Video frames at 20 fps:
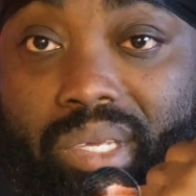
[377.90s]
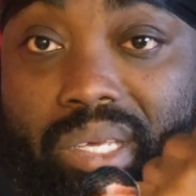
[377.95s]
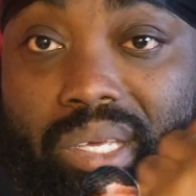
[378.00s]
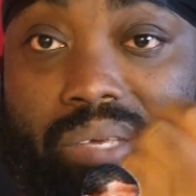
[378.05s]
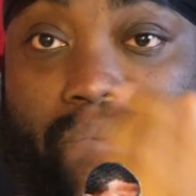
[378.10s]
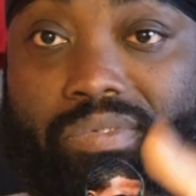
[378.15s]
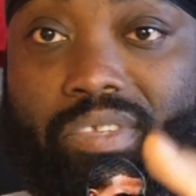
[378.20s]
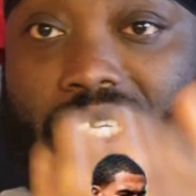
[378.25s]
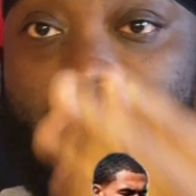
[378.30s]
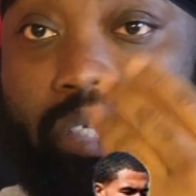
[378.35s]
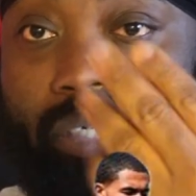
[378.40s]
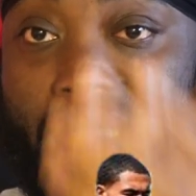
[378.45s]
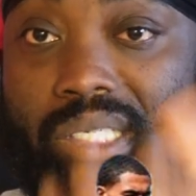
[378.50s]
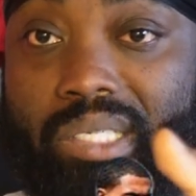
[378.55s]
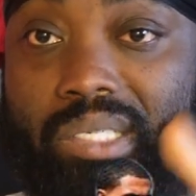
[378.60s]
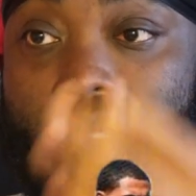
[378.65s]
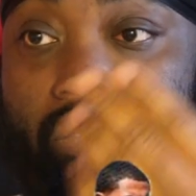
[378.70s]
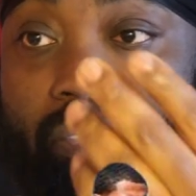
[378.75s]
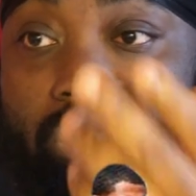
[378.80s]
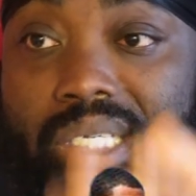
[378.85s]
if
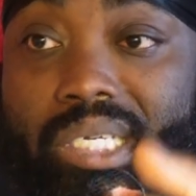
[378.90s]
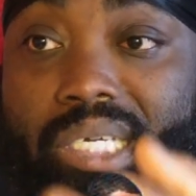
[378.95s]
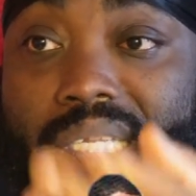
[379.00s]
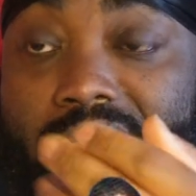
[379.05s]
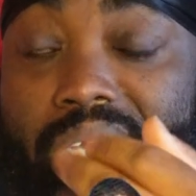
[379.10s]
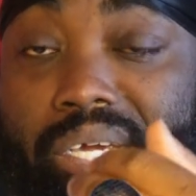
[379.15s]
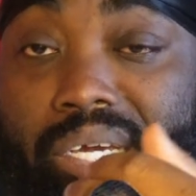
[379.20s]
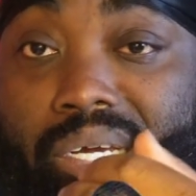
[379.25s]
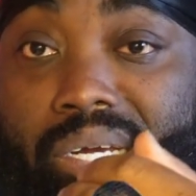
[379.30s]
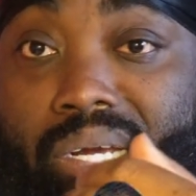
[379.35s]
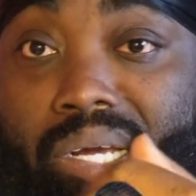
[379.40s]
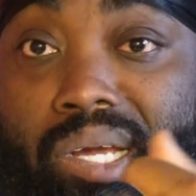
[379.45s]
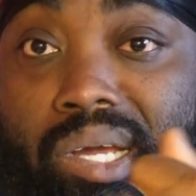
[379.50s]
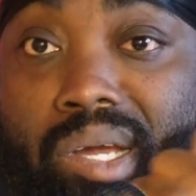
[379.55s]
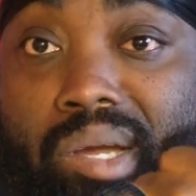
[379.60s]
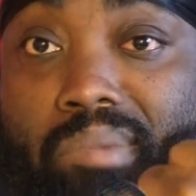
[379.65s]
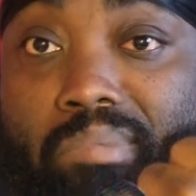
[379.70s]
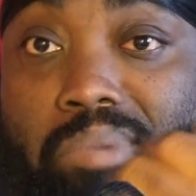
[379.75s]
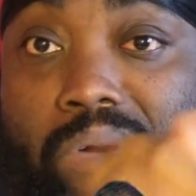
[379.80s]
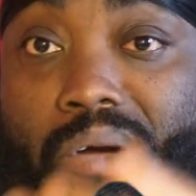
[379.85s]
Chelsea don't take care,
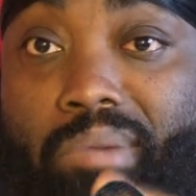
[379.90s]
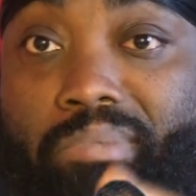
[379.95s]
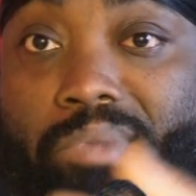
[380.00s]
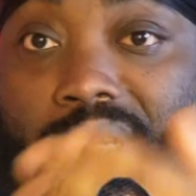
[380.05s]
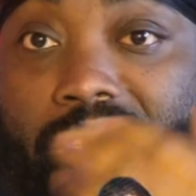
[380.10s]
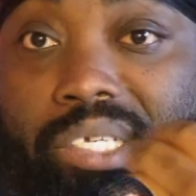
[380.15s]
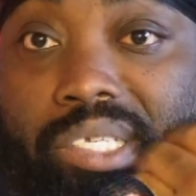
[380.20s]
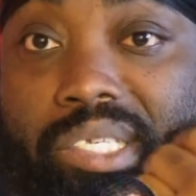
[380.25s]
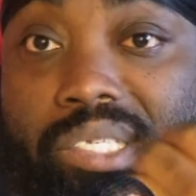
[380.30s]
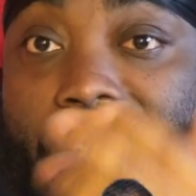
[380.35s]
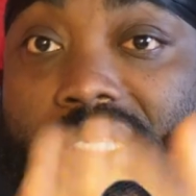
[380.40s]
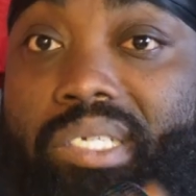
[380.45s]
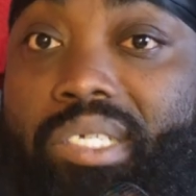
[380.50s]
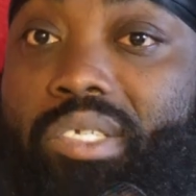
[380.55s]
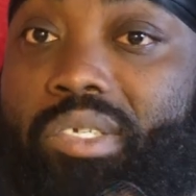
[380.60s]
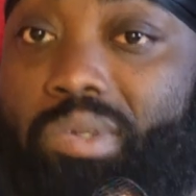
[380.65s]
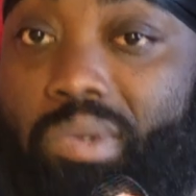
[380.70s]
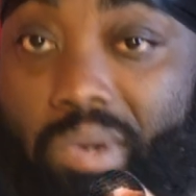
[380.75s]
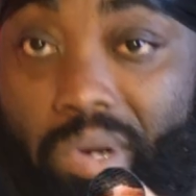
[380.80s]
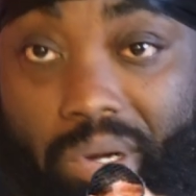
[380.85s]
Palmeiras is going
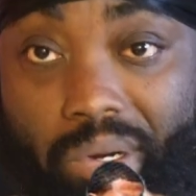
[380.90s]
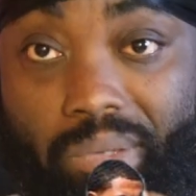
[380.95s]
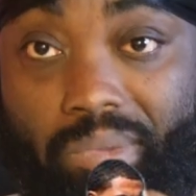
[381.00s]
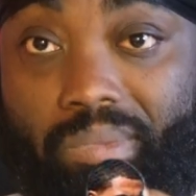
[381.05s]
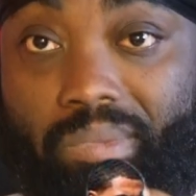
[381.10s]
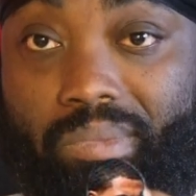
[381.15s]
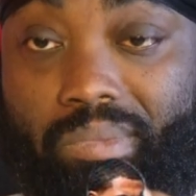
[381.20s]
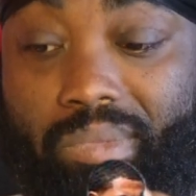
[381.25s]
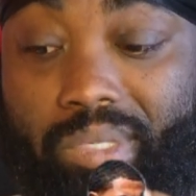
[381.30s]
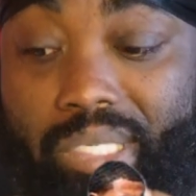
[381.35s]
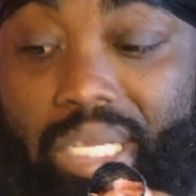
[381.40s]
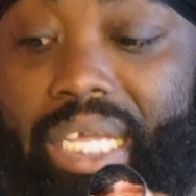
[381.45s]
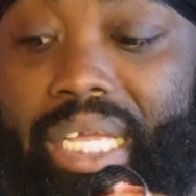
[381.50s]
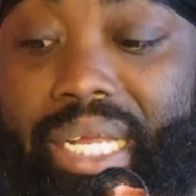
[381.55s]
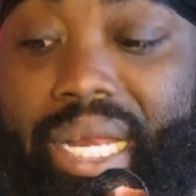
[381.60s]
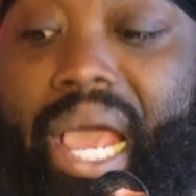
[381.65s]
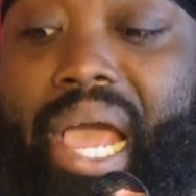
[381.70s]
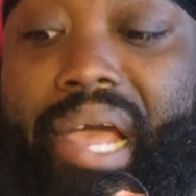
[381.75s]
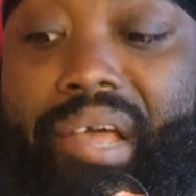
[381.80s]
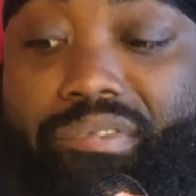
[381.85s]
to score
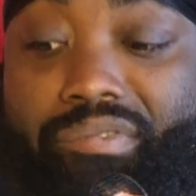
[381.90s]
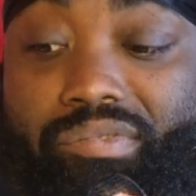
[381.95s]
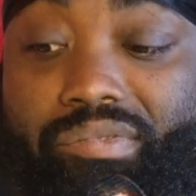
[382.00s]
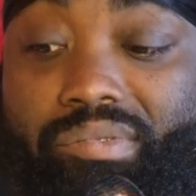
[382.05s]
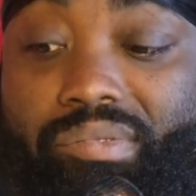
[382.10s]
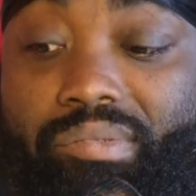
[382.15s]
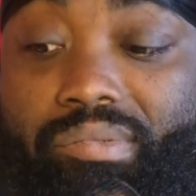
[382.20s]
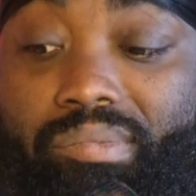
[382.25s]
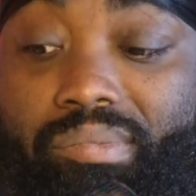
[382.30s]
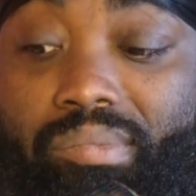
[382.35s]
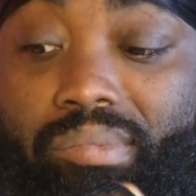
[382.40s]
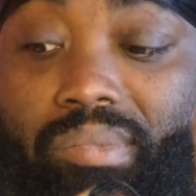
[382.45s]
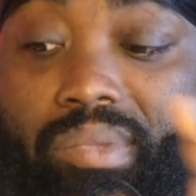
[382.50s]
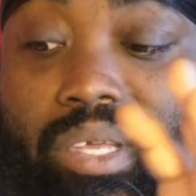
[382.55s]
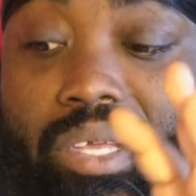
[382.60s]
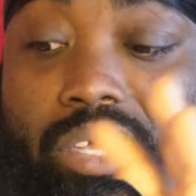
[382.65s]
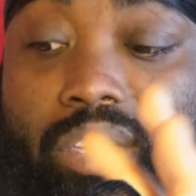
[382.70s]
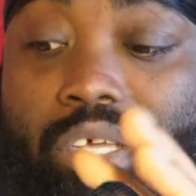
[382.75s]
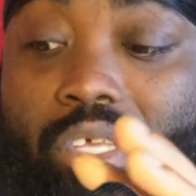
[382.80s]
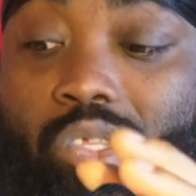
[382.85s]
second half.
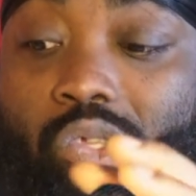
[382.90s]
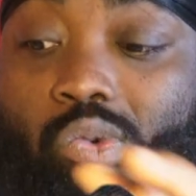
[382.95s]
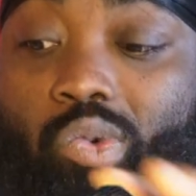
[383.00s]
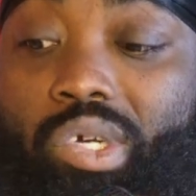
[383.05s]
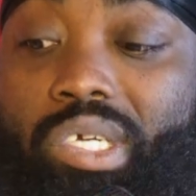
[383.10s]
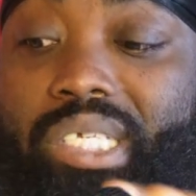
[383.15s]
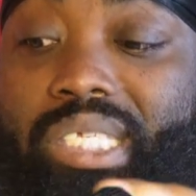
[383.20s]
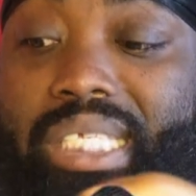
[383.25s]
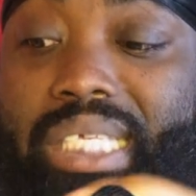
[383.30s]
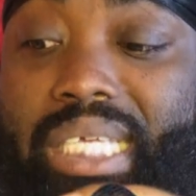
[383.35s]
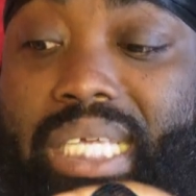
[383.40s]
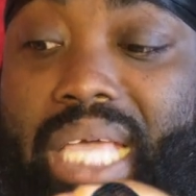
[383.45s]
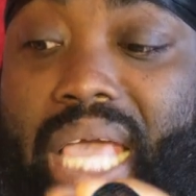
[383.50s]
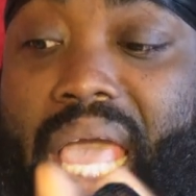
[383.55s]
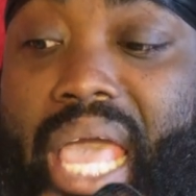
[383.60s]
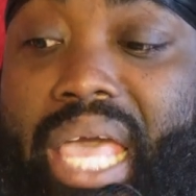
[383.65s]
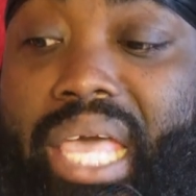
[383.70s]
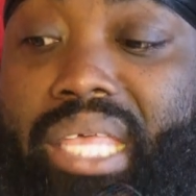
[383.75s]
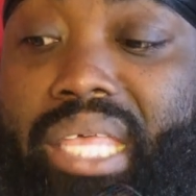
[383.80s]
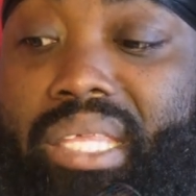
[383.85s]
Towards the
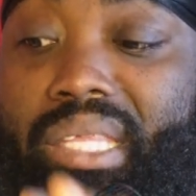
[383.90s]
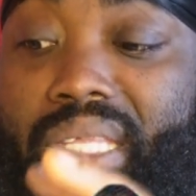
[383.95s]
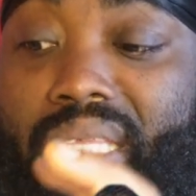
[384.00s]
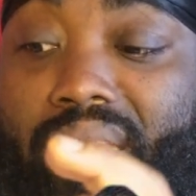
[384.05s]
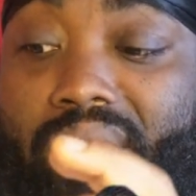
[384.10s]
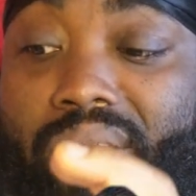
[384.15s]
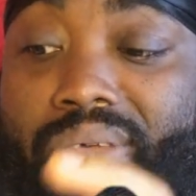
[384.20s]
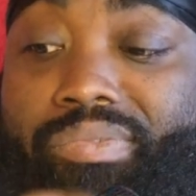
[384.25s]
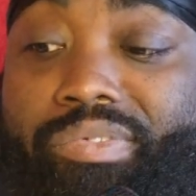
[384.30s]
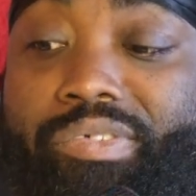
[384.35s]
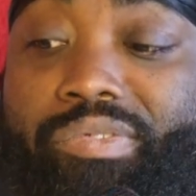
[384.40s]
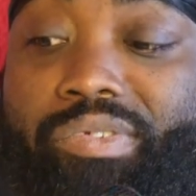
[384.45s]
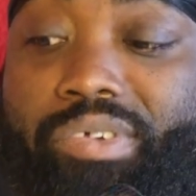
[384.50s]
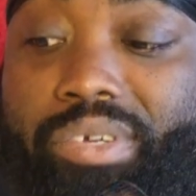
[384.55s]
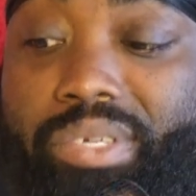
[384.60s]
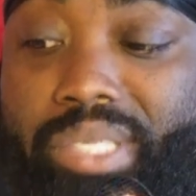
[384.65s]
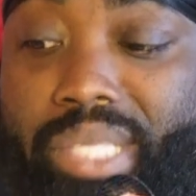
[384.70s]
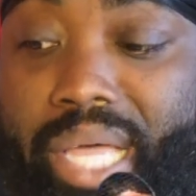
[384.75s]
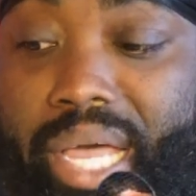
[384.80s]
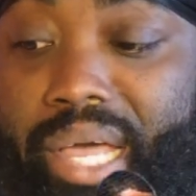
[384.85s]
end of the
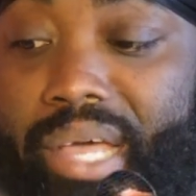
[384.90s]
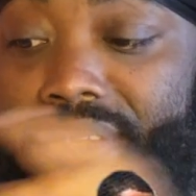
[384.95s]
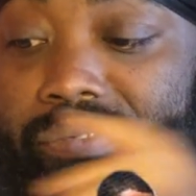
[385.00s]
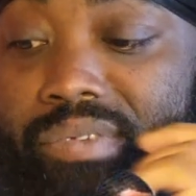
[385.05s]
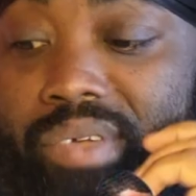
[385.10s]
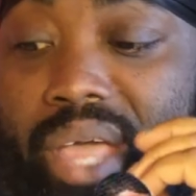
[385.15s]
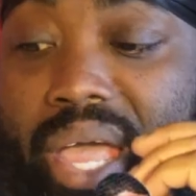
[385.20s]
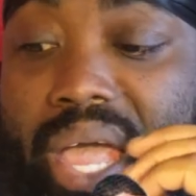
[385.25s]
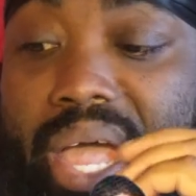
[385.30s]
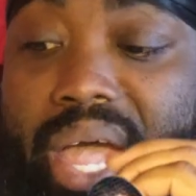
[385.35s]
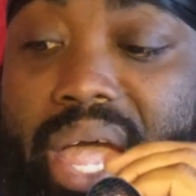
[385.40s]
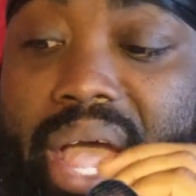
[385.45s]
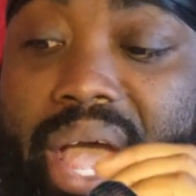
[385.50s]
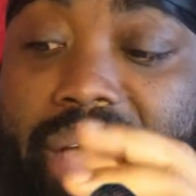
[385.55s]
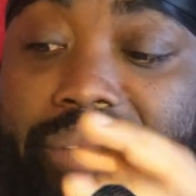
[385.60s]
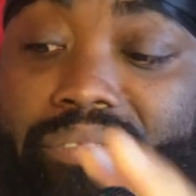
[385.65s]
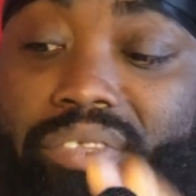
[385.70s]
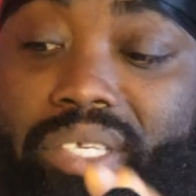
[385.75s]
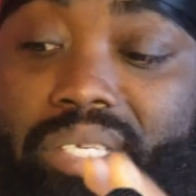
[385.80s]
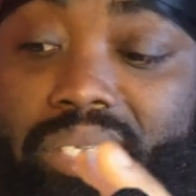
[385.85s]
first half, I
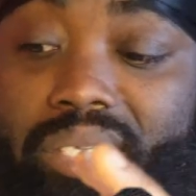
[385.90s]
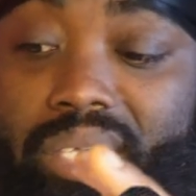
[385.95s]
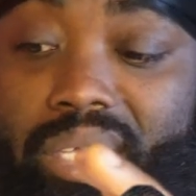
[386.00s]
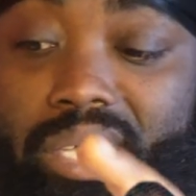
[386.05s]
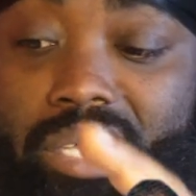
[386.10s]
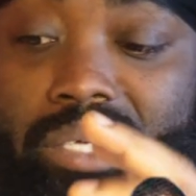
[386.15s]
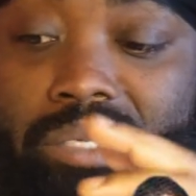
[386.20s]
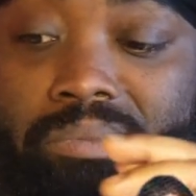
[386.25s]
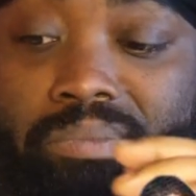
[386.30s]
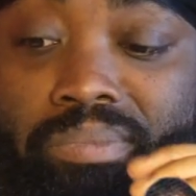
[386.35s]
have to say,